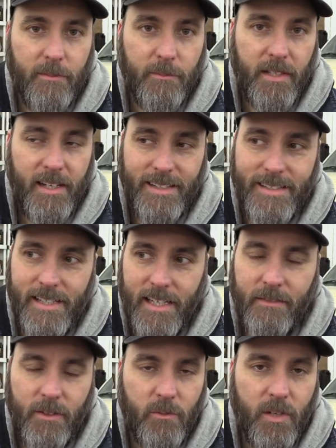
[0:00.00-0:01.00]
compliance,
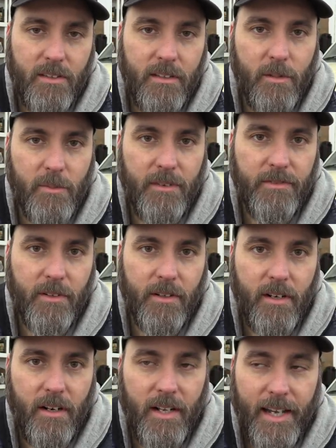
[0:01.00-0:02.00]
even with no muffler
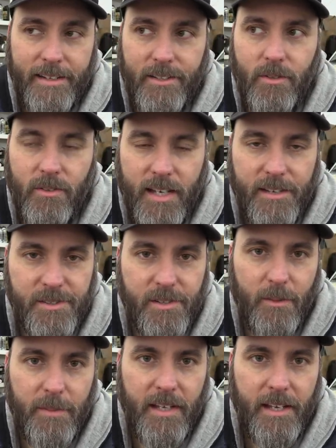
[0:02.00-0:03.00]
at all at 2000
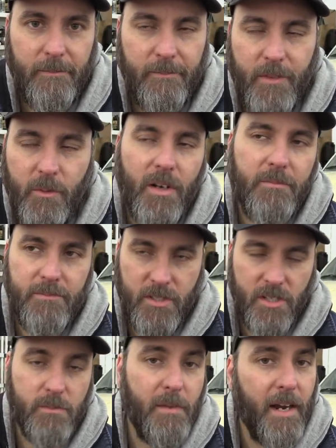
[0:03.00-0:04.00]
RPM. Well,
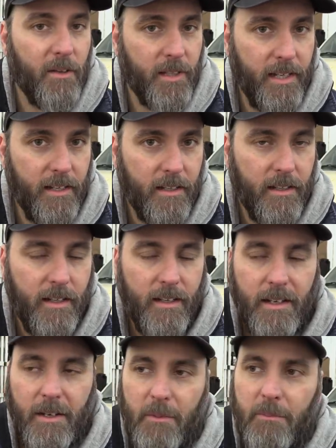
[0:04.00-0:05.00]
just barely.
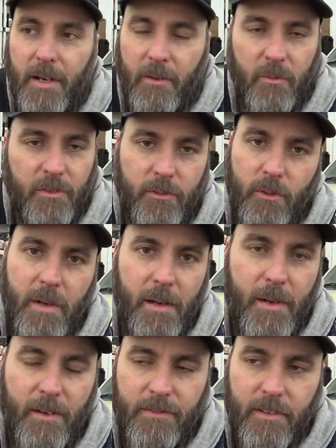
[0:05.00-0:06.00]
But through my
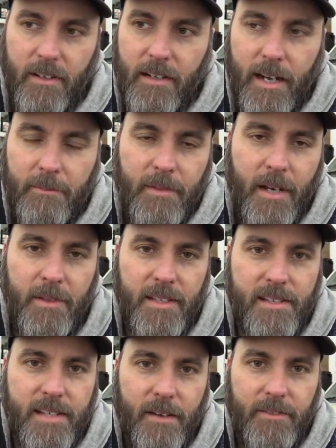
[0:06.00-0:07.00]
muffler, I'm in
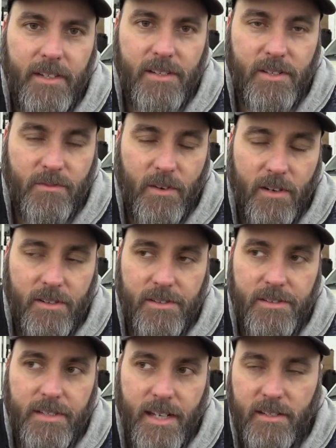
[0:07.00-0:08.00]
the 70s as far
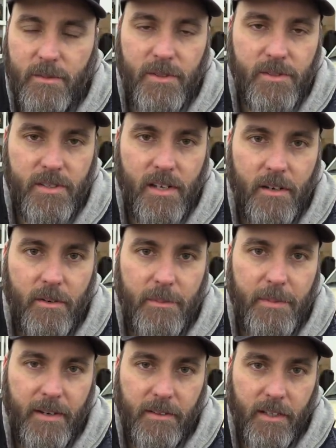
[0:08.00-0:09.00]
as decibels go.
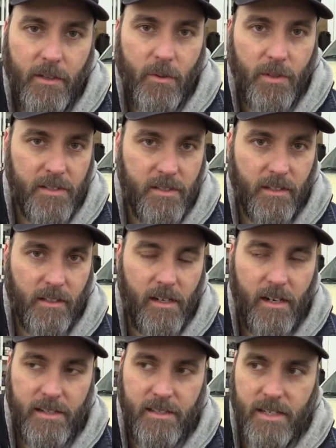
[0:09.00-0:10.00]
Apparently, according to the
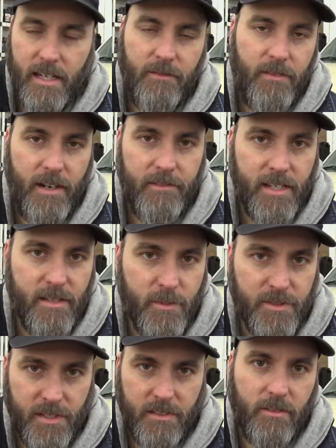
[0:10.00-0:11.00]
law, it's 95
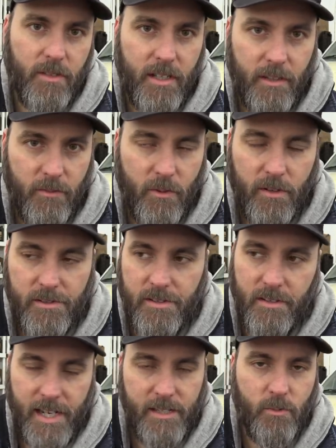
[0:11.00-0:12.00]
decibels that they're looking for.
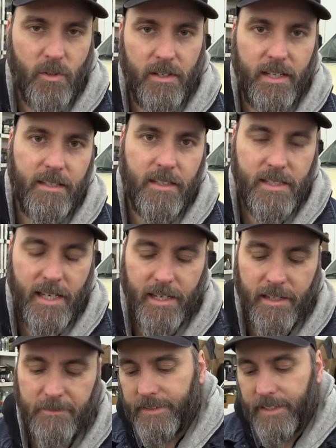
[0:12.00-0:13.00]
So that's where you get the
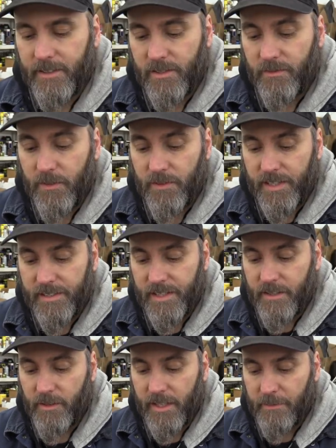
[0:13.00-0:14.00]
ticket. Now, there's a few things
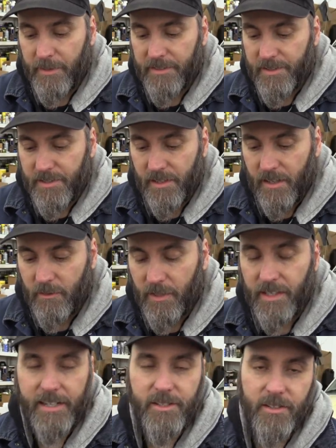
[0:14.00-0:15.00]
I don't like about this law.
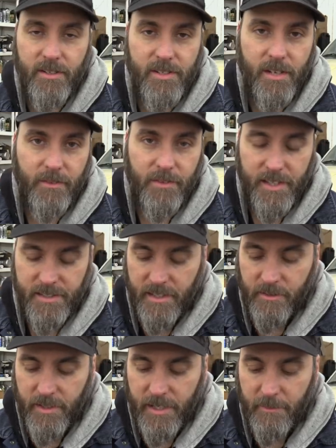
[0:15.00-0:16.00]
Well, actually, there's several things
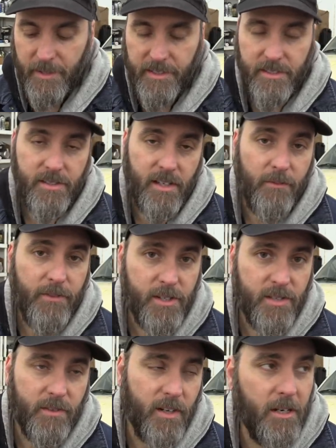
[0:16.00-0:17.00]
I don't like about this law.
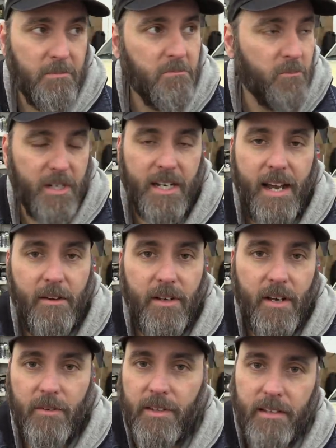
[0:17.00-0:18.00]
First of all, we now
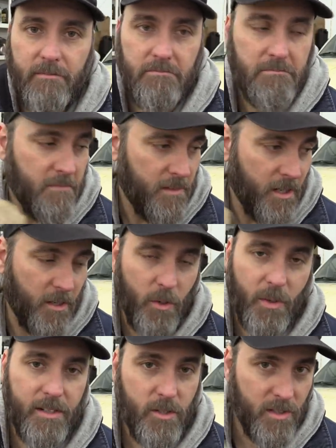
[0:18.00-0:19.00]
know that
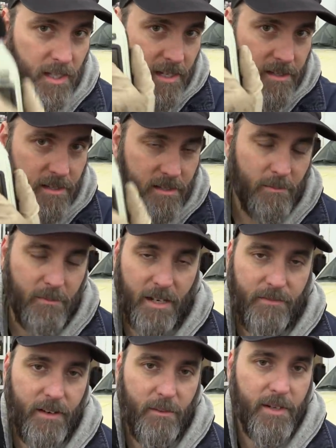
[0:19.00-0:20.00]
according to this,
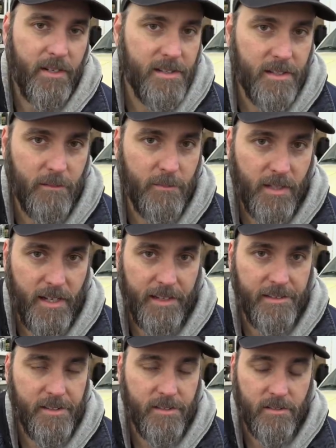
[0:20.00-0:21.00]
my Fairmont is in
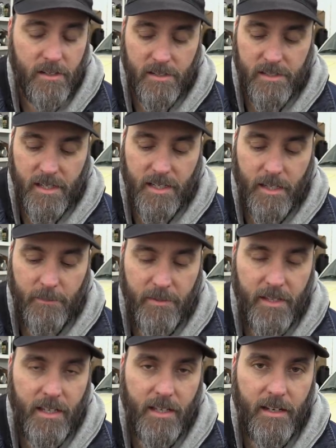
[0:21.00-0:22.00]
compliance as long as I keep
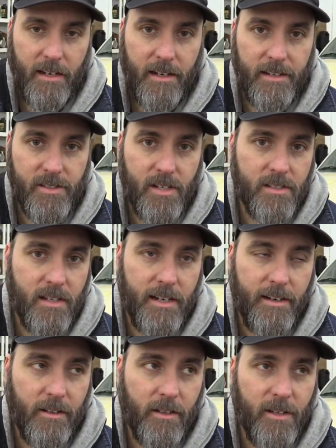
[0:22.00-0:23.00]
the exhaust
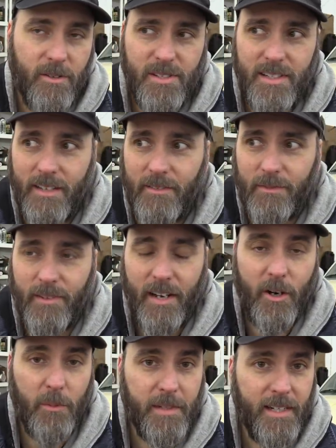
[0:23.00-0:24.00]
cutout closed, and even if I
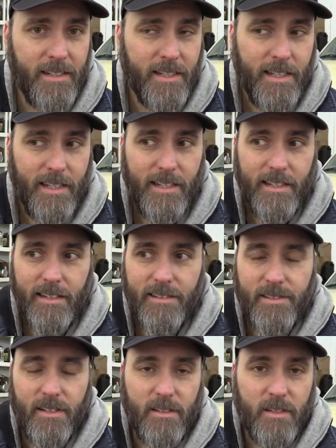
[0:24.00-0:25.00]
open it,
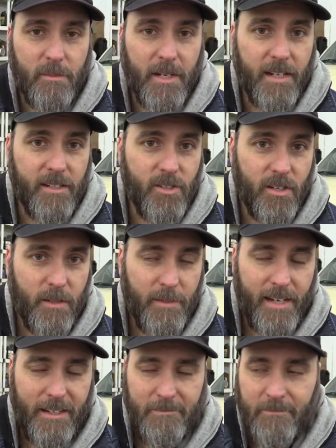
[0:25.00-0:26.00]
as long as I'm not a jerk
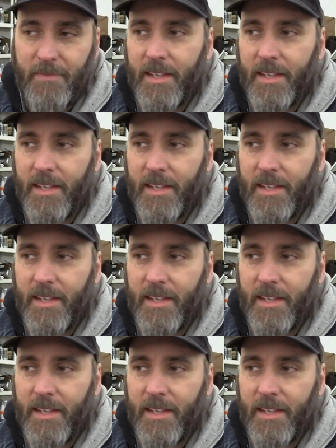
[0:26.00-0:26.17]
about it.